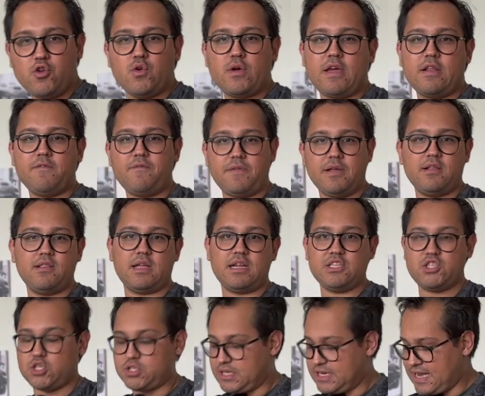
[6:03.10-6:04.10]
can feel that
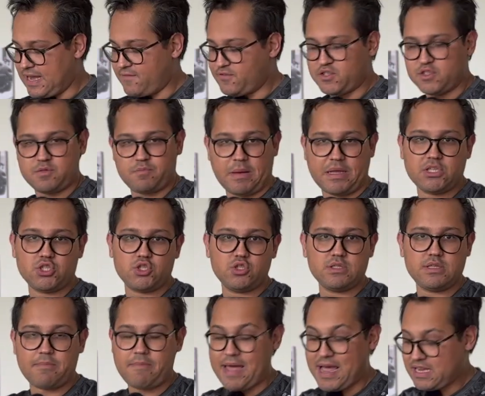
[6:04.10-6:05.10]
it doesn't have
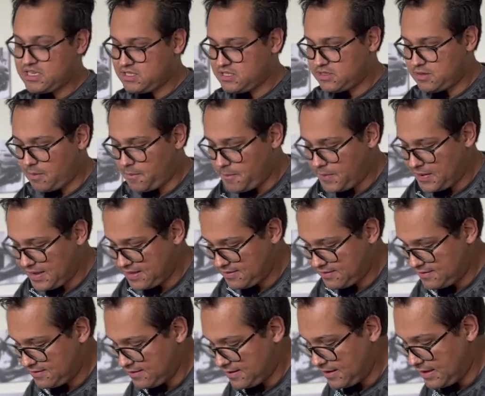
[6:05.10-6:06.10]
suspension, the Max,
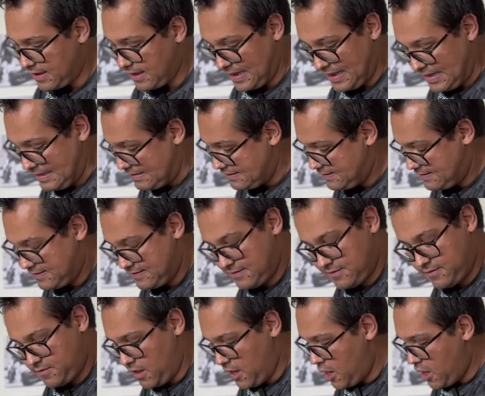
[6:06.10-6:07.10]
but
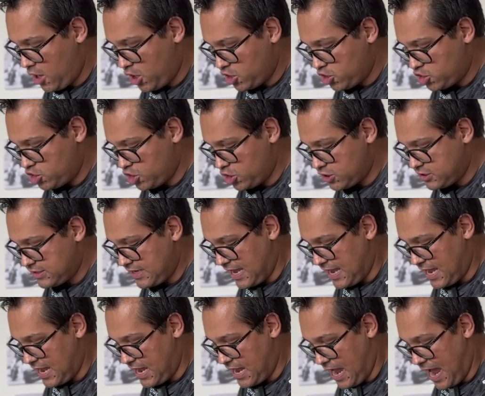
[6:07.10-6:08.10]
it's just
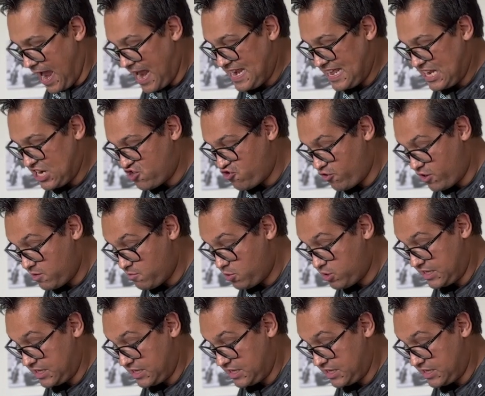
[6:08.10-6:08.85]
an incredible